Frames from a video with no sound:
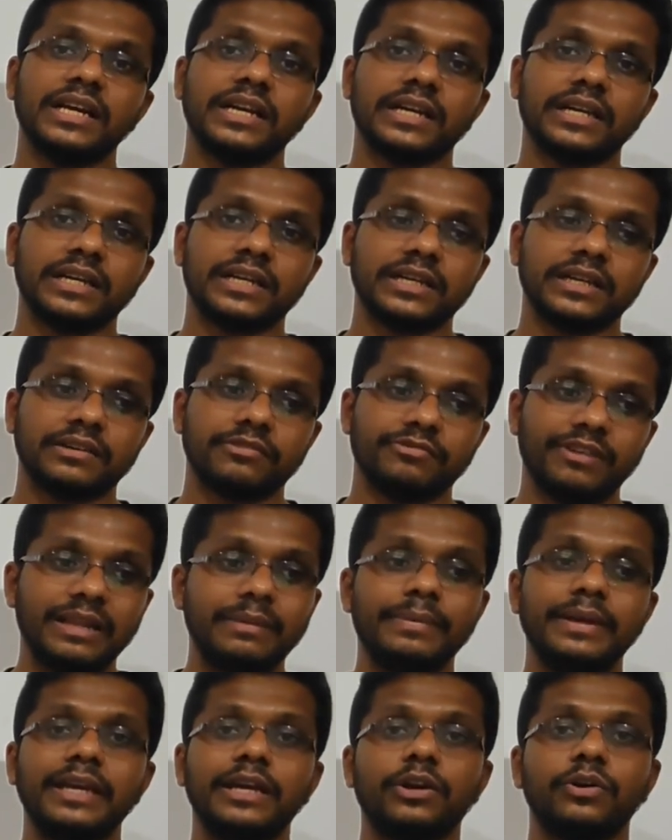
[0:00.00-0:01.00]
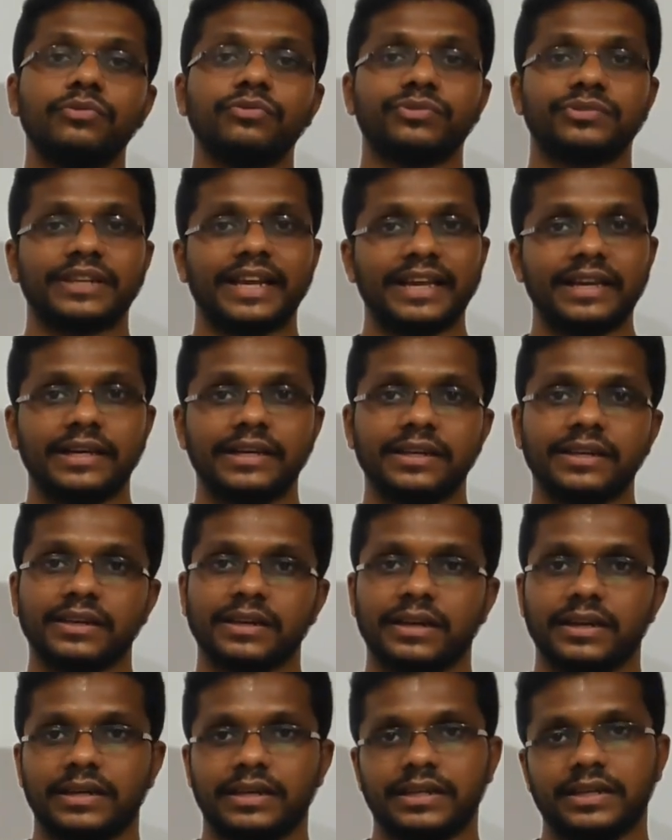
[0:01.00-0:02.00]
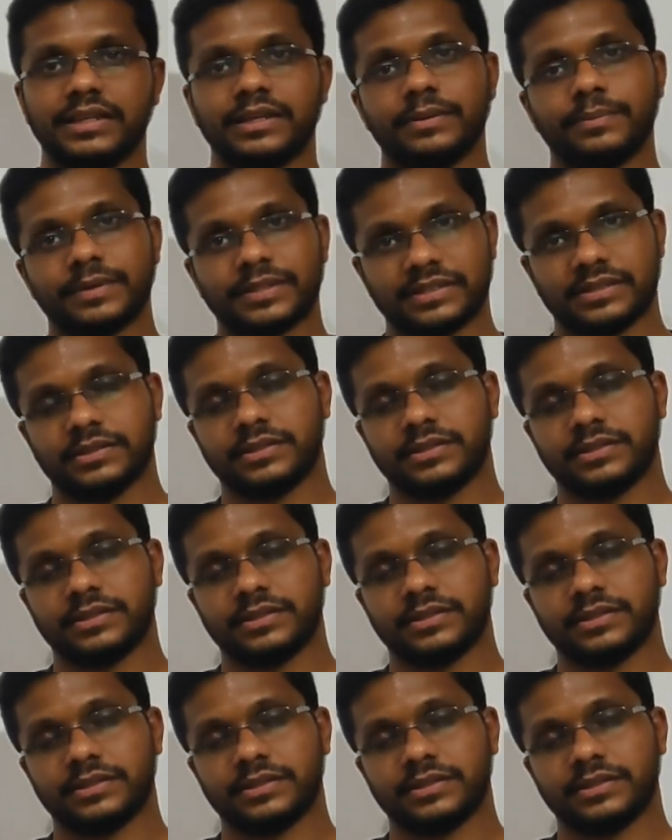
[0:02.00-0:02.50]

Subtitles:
well-being of tiger and the